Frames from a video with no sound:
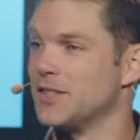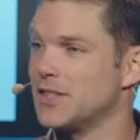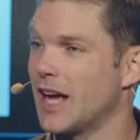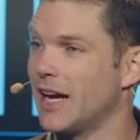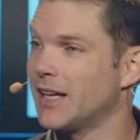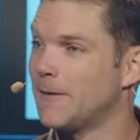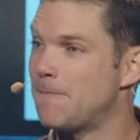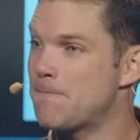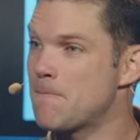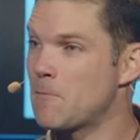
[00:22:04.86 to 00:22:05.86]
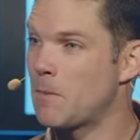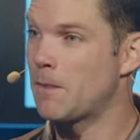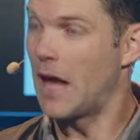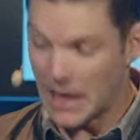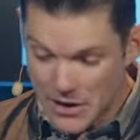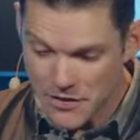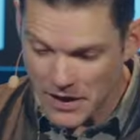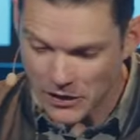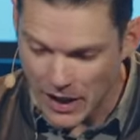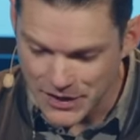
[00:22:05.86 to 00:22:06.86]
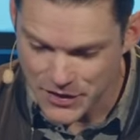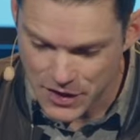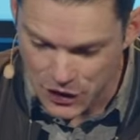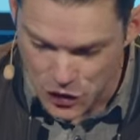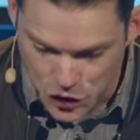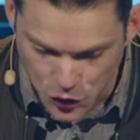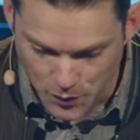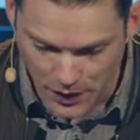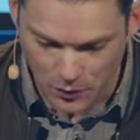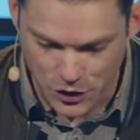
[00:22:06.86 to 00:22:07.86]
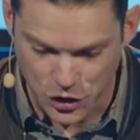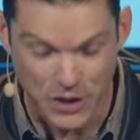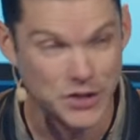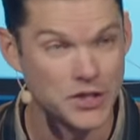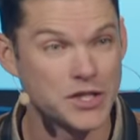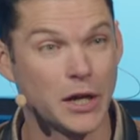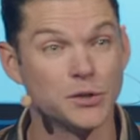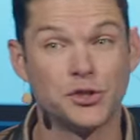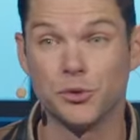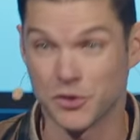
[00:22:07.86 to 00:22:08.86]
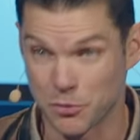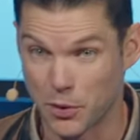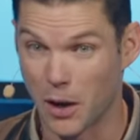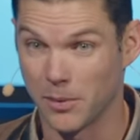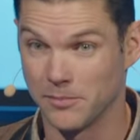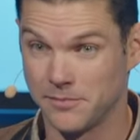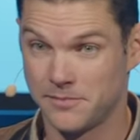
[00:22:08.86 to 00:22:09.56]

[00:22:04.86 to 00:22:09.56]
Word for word: is like anything less than doing what Jesus tells you is a problem